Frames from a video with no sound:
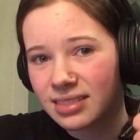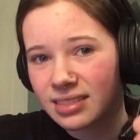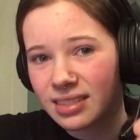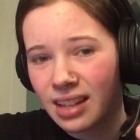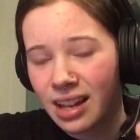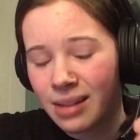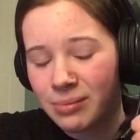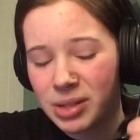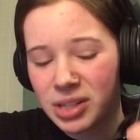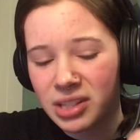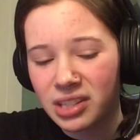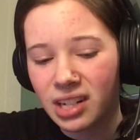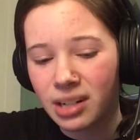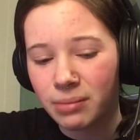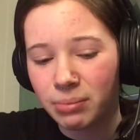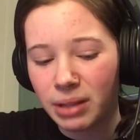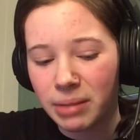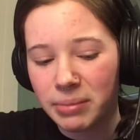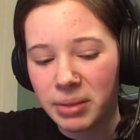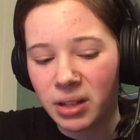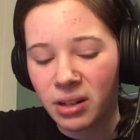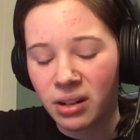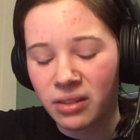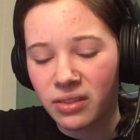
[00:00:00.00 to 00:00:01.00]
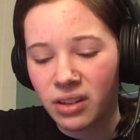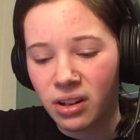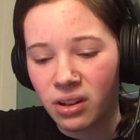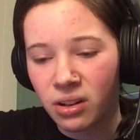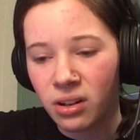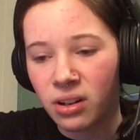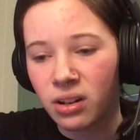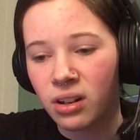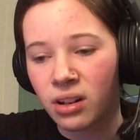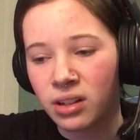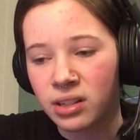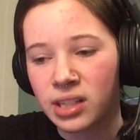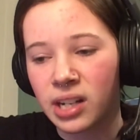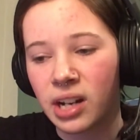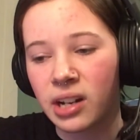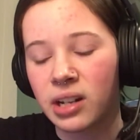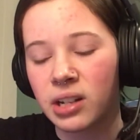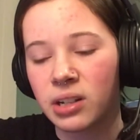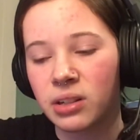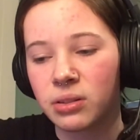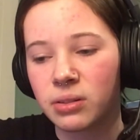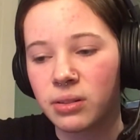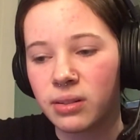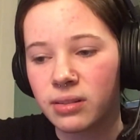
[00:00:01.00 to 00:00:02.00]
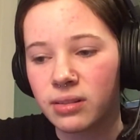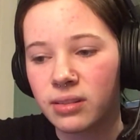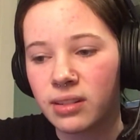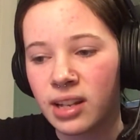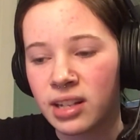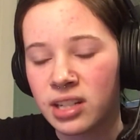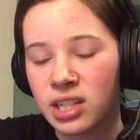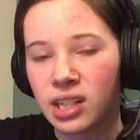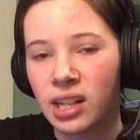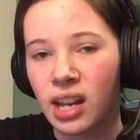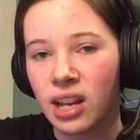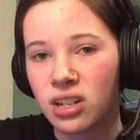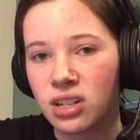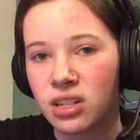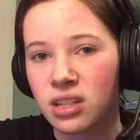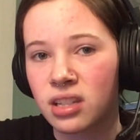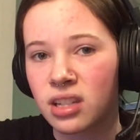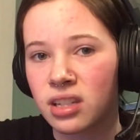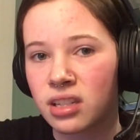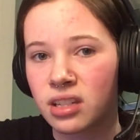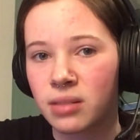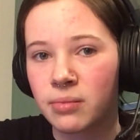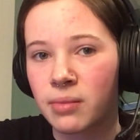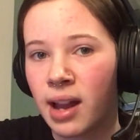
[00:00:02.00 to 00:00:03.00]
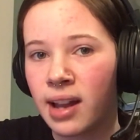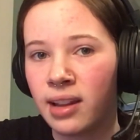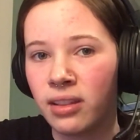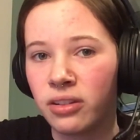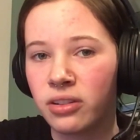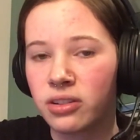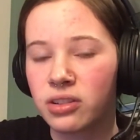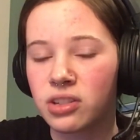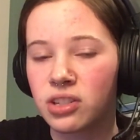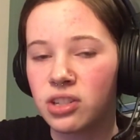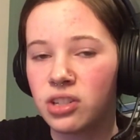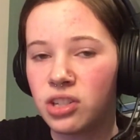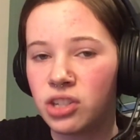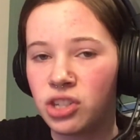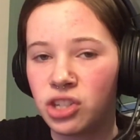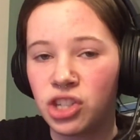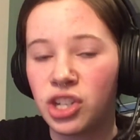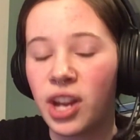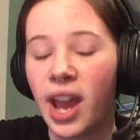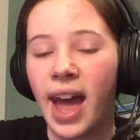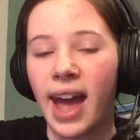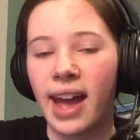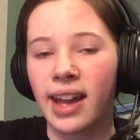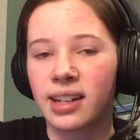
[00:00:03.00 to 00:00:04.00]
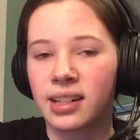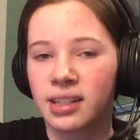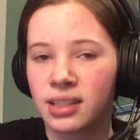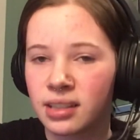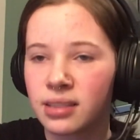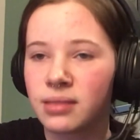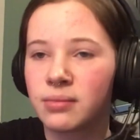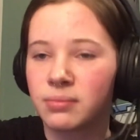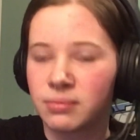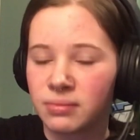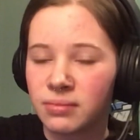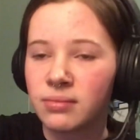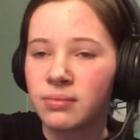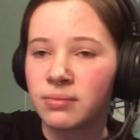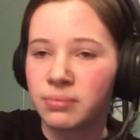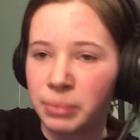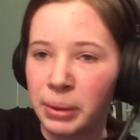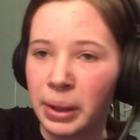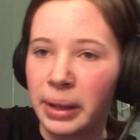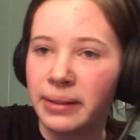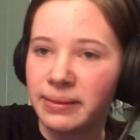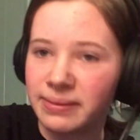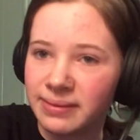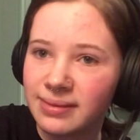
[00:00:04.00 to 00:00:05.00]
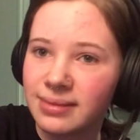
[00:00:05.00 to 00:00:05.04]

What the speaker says: I'm just gonna blame it on the Ontario education system. I learned jack, but